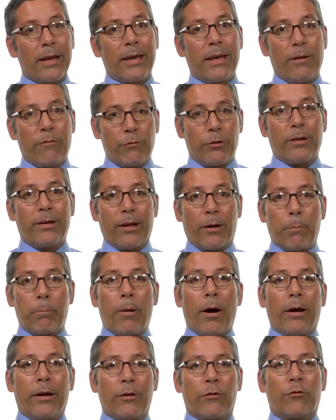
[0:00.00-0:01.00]
If you did a
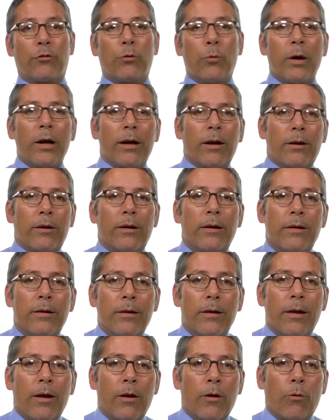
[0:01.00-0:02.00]
Punnett square,
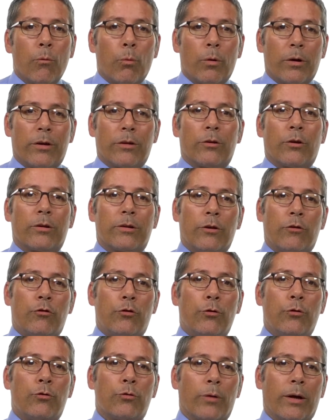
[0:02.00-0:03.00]
where you looked at
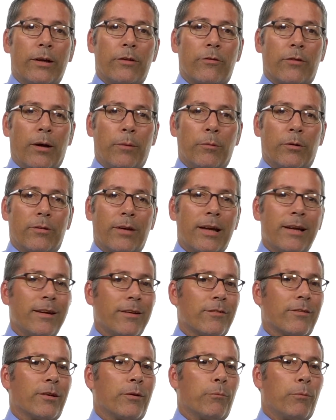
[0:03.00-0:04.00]
two traits
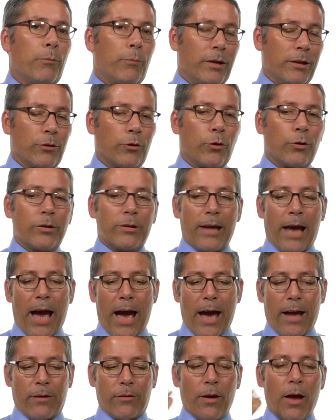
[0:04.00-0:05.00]
simultaneously. When we looked
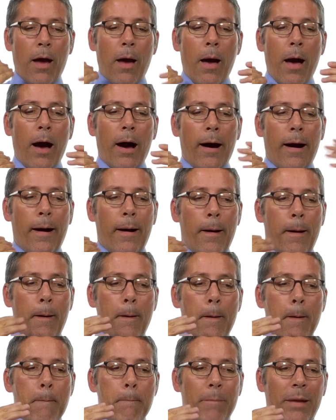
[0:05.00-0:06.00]
at
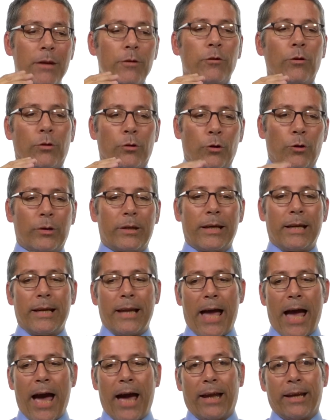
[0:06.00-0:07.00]
Mendel
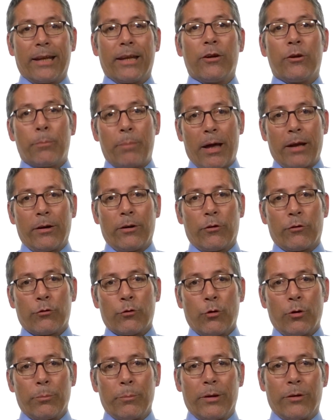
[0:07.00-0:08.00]
looking at independent
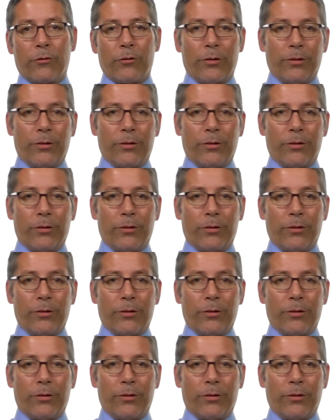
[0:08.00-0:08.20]
assortment.